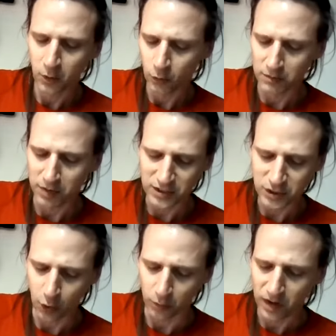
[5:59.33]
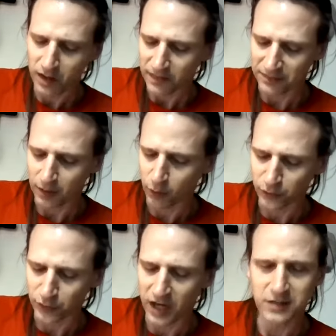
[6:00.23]
We must hope that they will
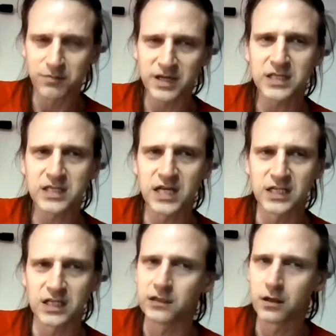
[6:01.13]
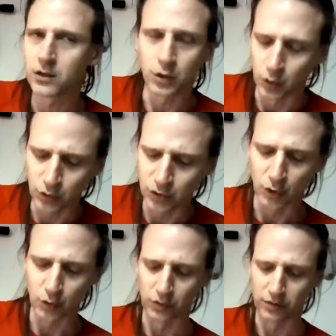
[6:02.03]
not be scented too
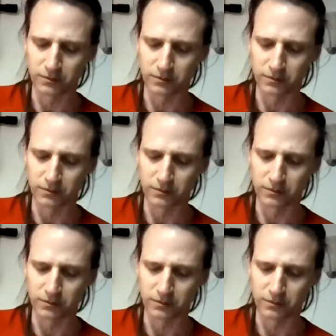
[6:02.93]
soon.